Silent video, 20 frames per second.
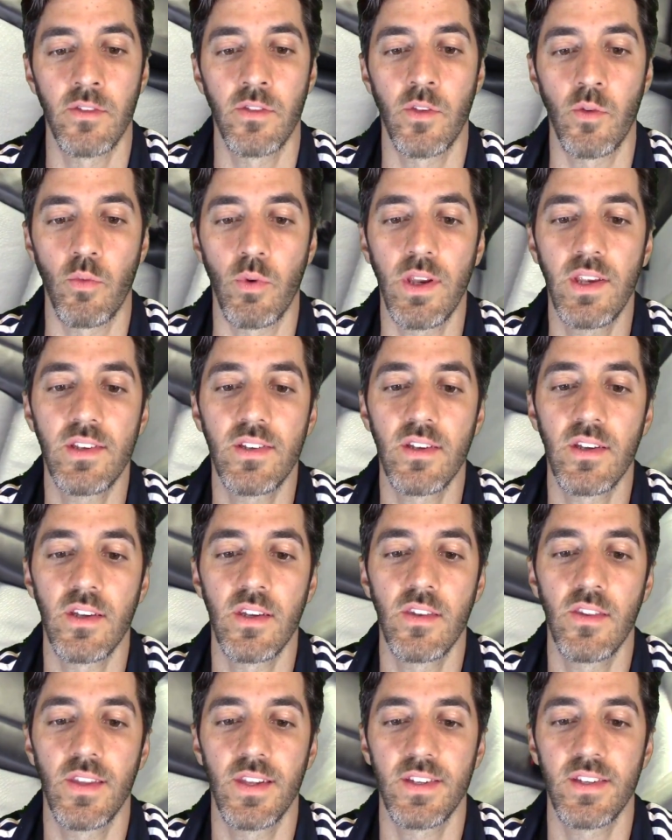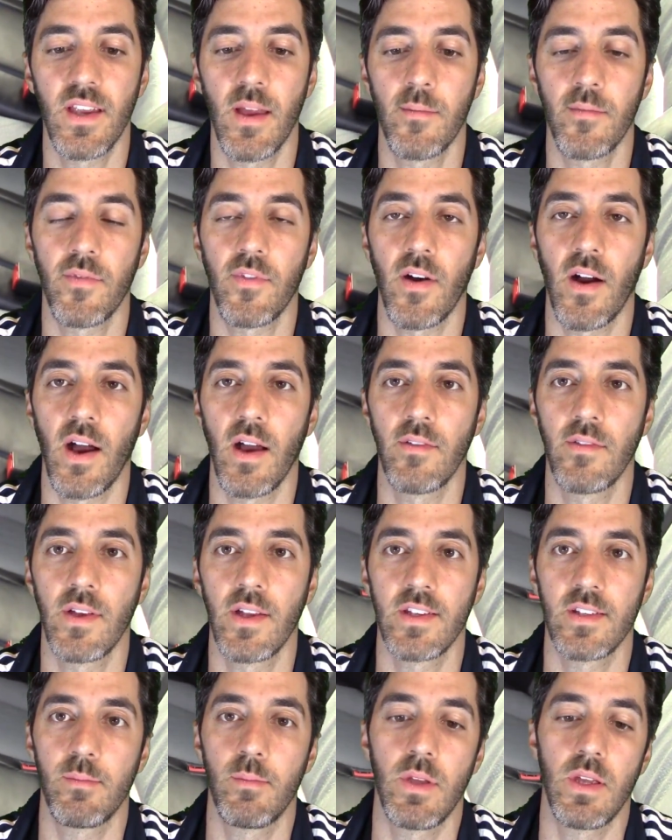The reason this M5
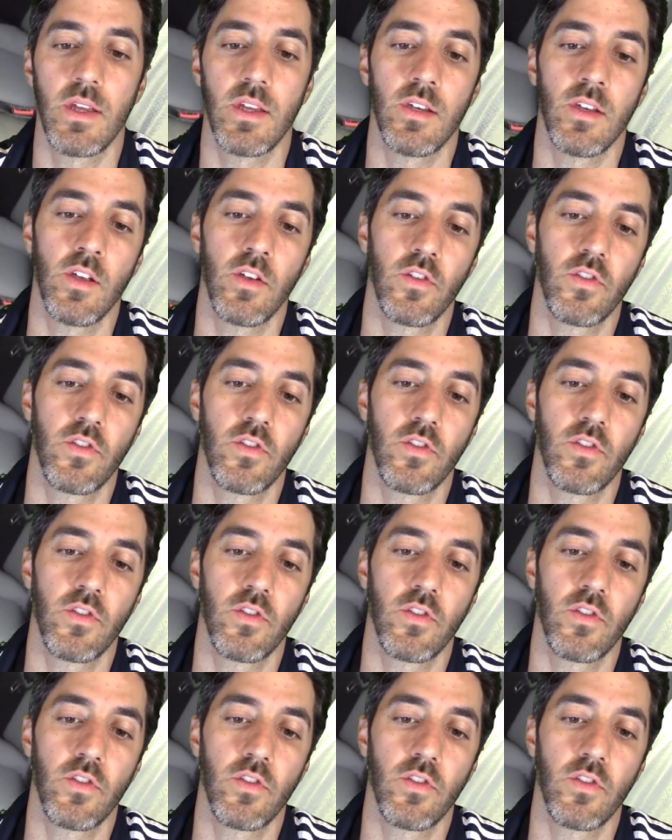has been